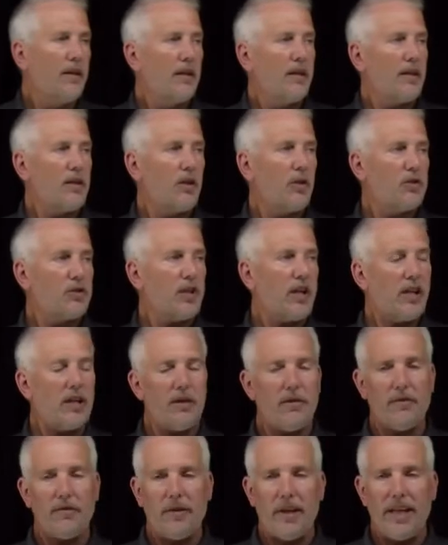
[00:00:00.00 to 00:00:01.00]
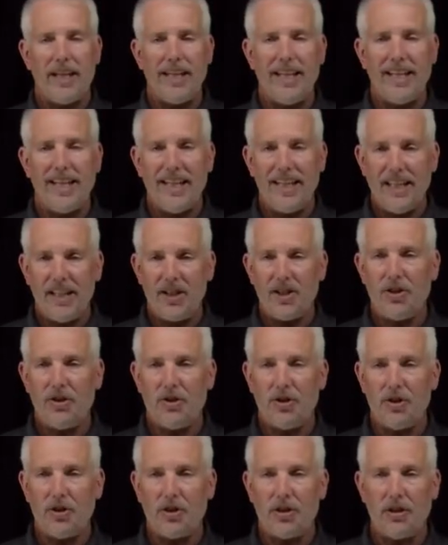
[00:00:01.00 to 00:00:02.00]
cosine of any
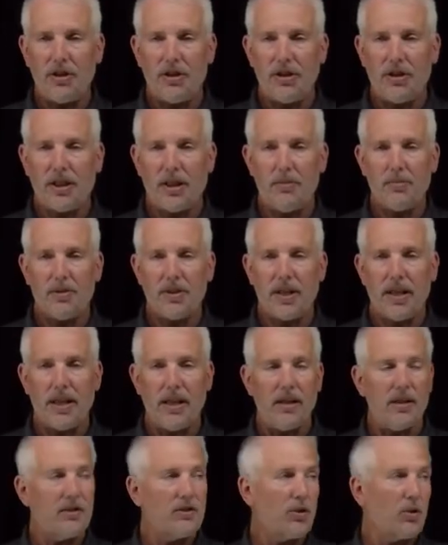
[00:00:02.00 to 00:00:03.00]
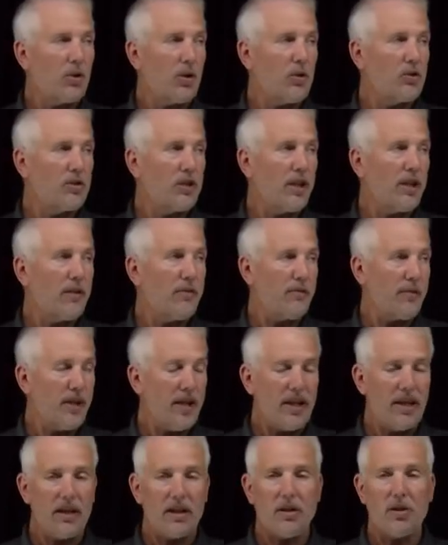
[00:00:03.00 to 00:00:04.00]
integer times theta. So cosine of
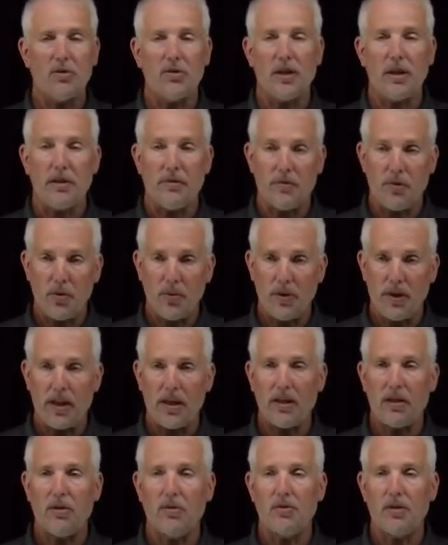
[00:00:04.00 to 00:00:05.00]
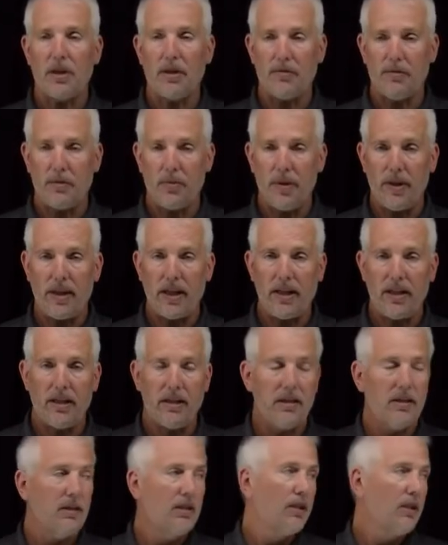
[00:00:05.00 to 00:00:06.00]
theta, cosine of 2 theta, cosine of 3
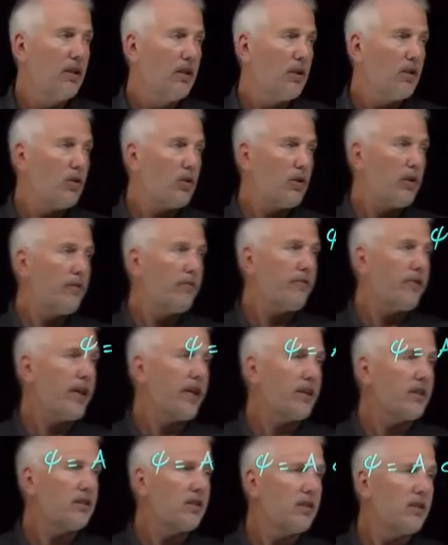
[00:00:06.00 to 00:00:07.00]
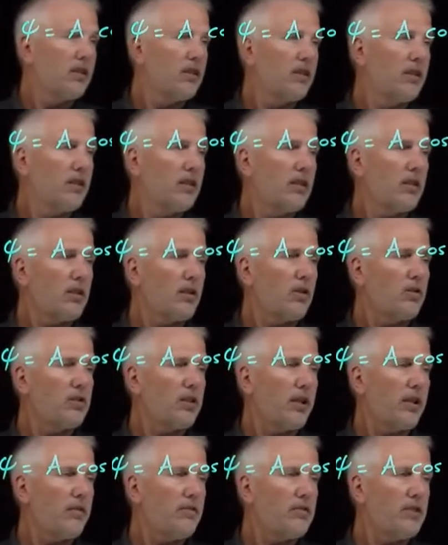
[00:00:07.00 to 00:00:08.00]
theta, or in fact,
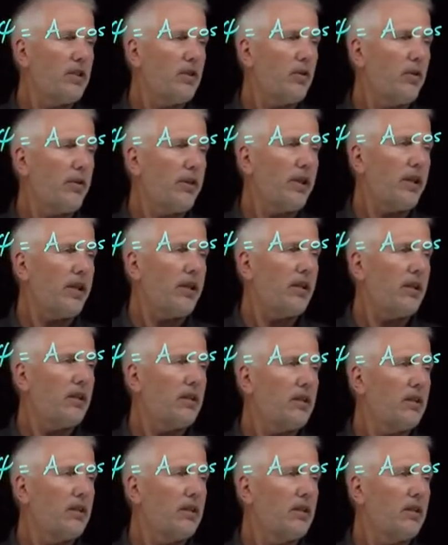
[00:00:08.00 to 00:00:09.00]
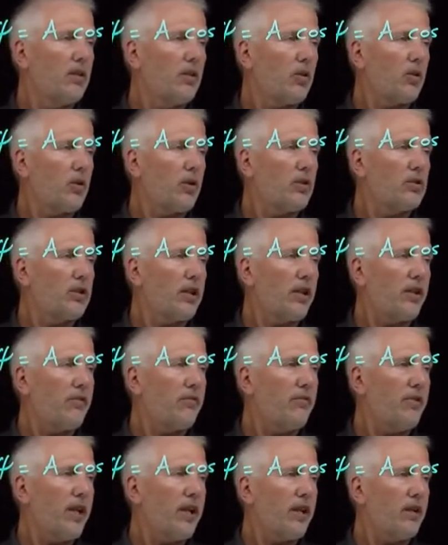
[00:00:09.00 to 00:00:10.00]
cosine of 0 theta, or cosine of
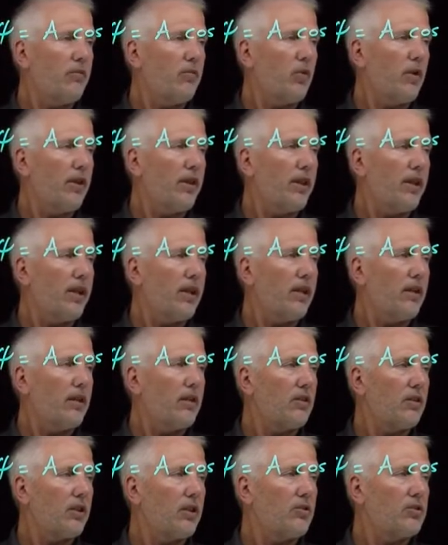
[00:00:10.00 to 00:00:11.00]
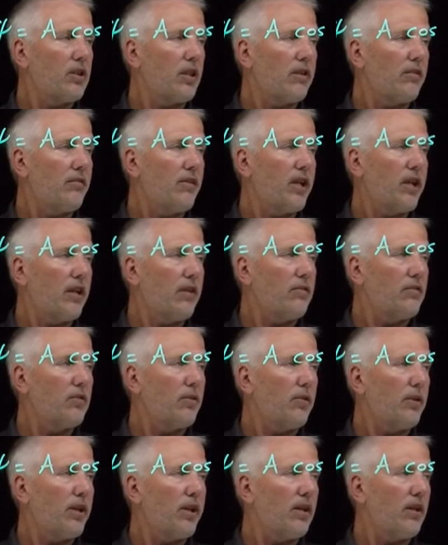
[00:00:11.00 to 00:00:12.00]
negative 1 theta, or cosine of negative
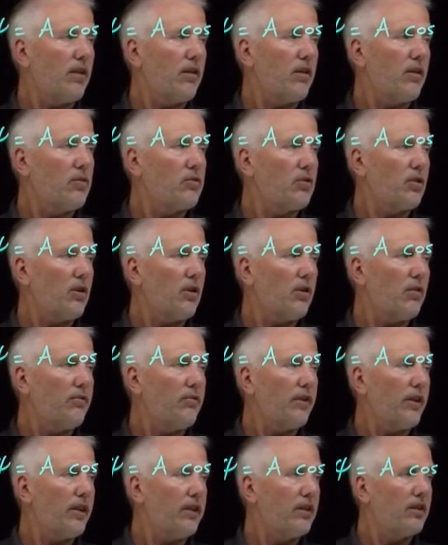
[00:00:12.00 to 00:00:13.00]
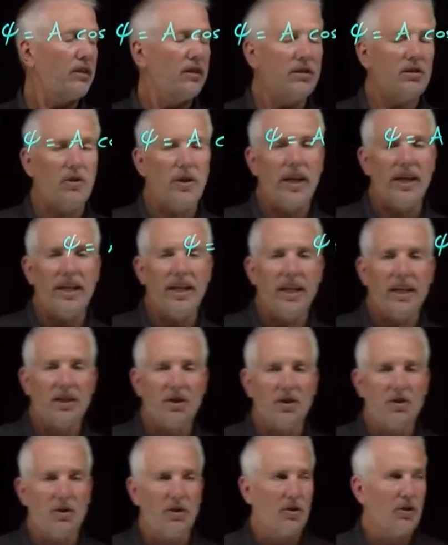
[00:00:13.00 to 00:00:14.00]
2 theta, those are all fine. So any
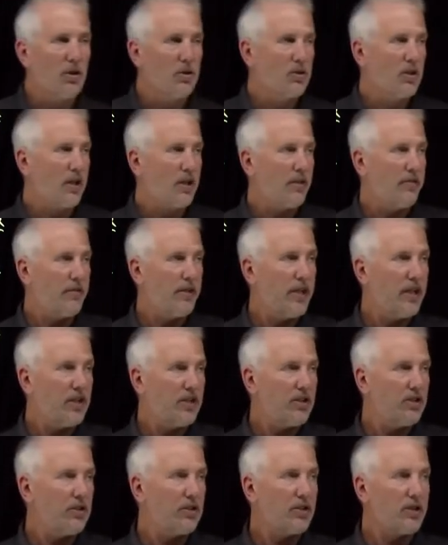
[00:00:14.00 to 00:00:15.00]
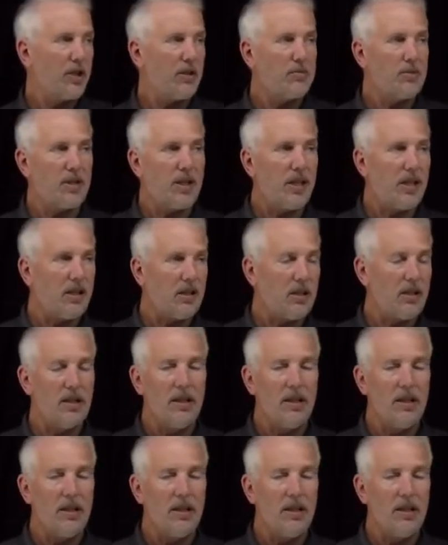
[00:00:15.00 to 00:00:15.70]
integer, cosine of an integer times theta